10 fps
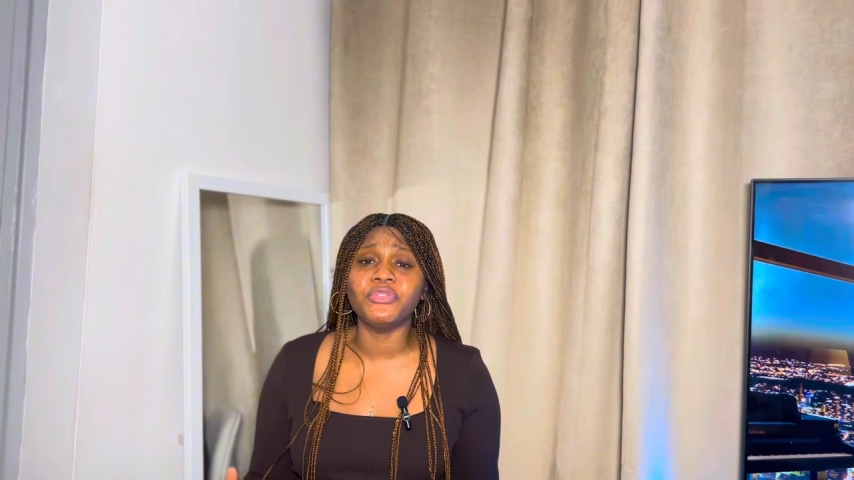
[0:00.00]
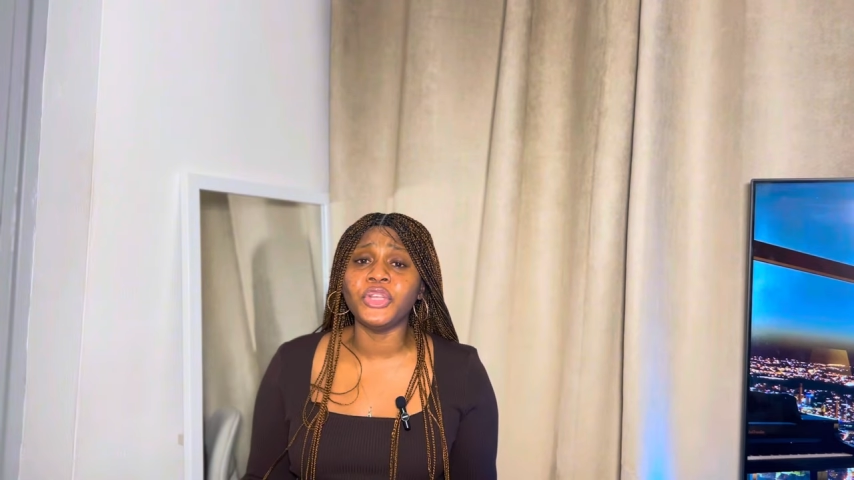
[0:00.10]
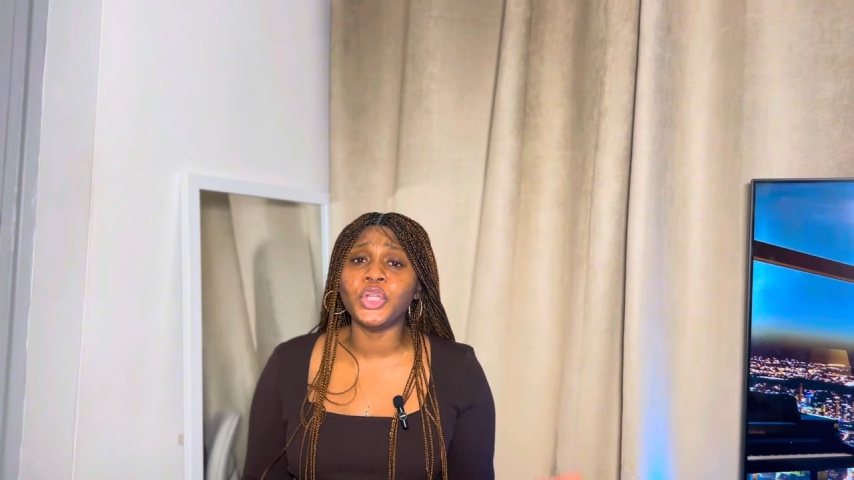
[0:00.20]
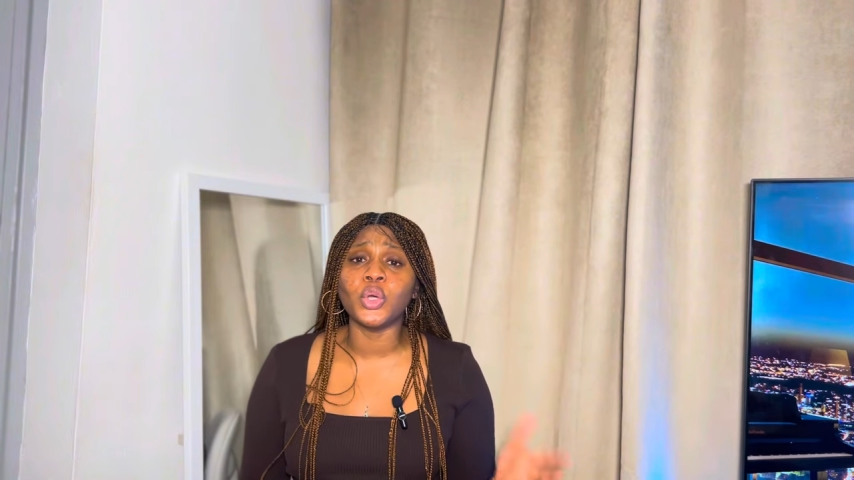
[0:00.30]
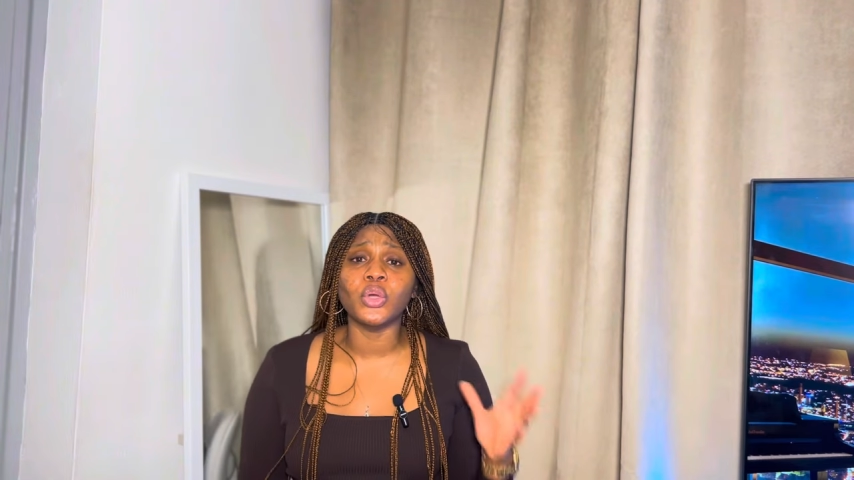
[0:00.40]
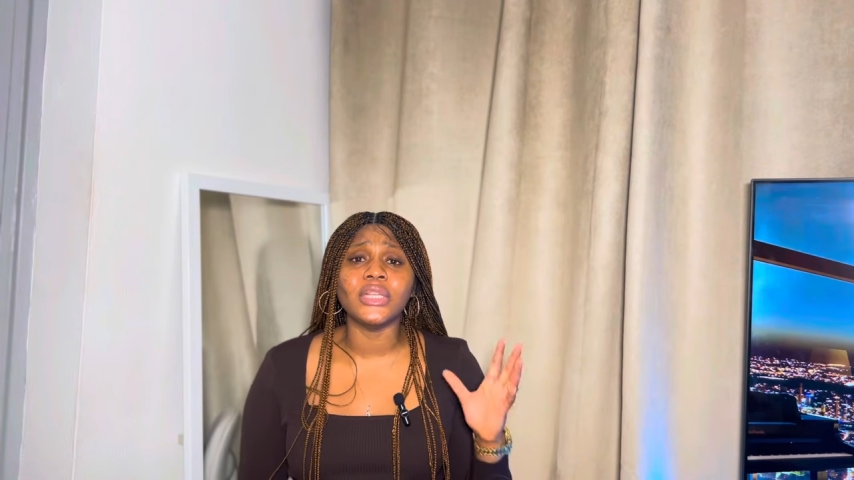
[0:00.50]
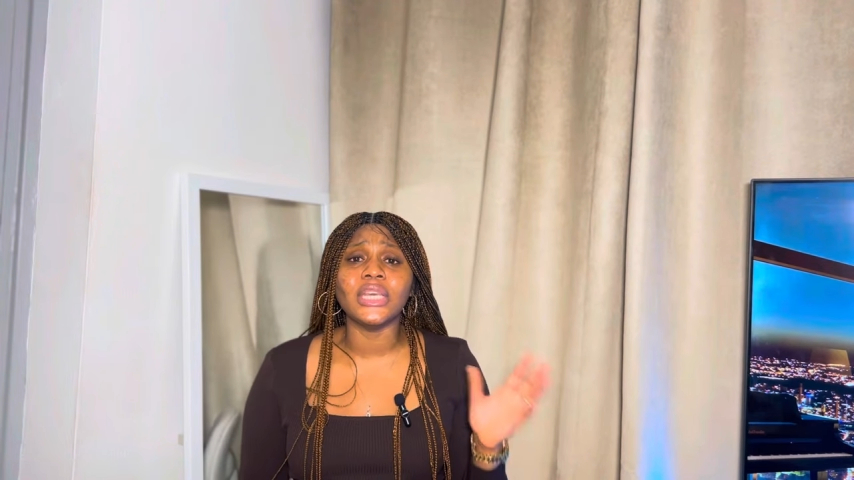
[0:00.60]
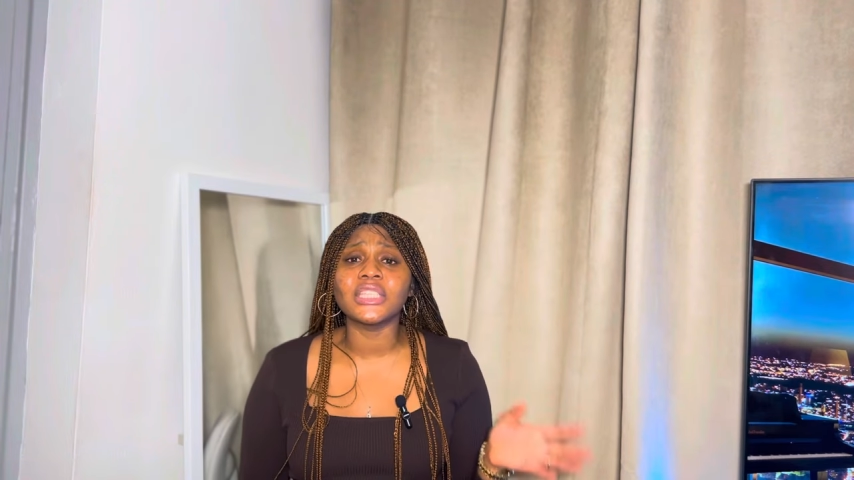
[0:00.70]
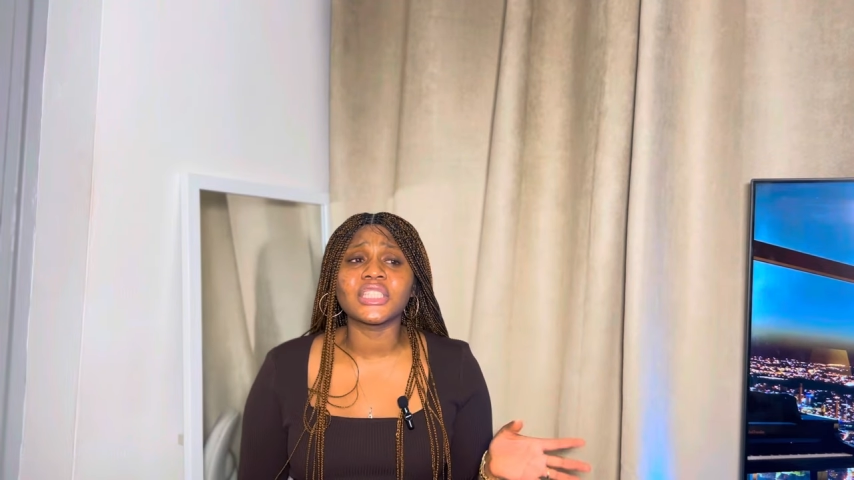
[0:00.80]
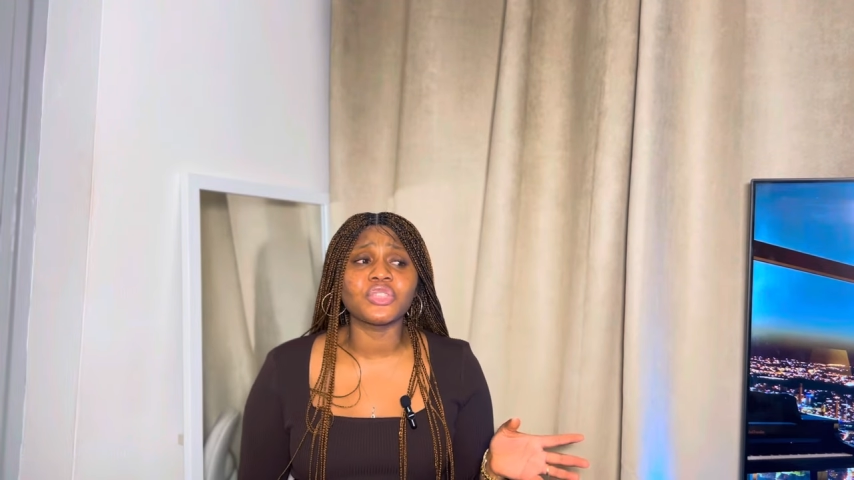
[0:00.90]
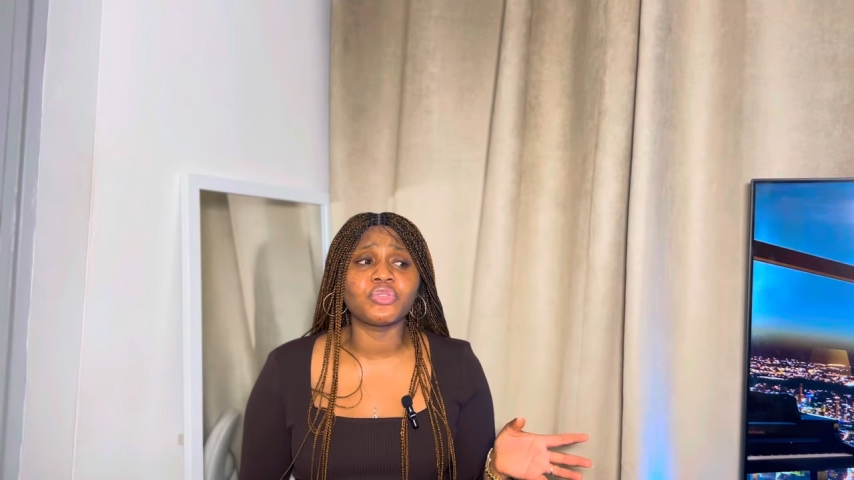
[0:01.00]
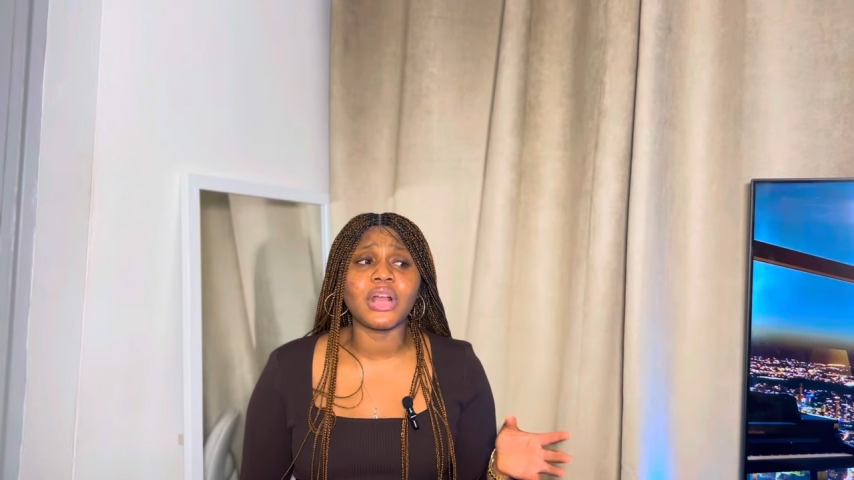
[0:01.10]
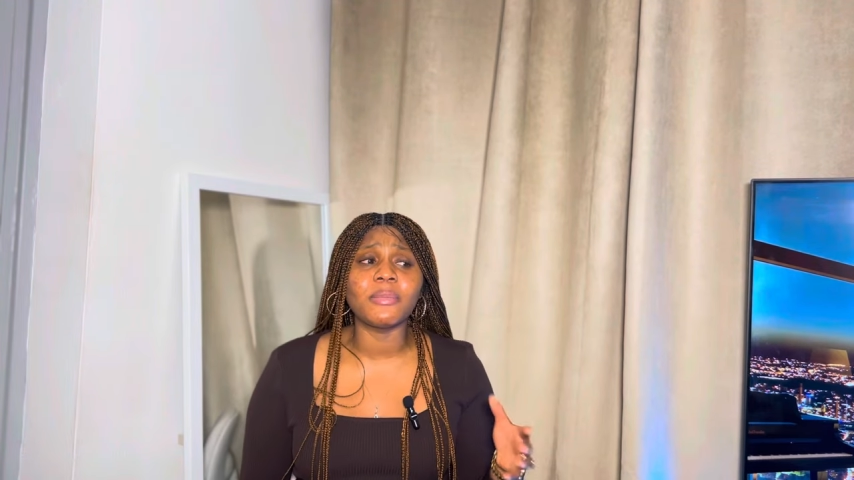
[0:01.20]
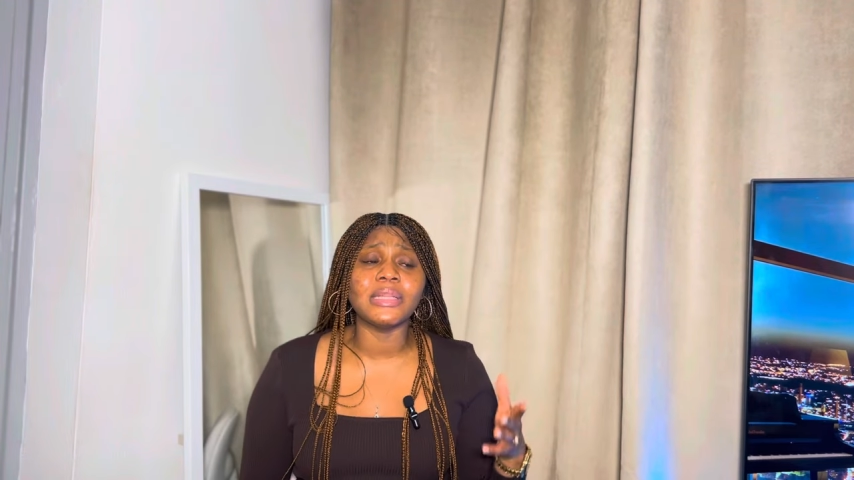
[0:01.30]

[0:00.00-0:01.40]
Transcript: video on Instagram,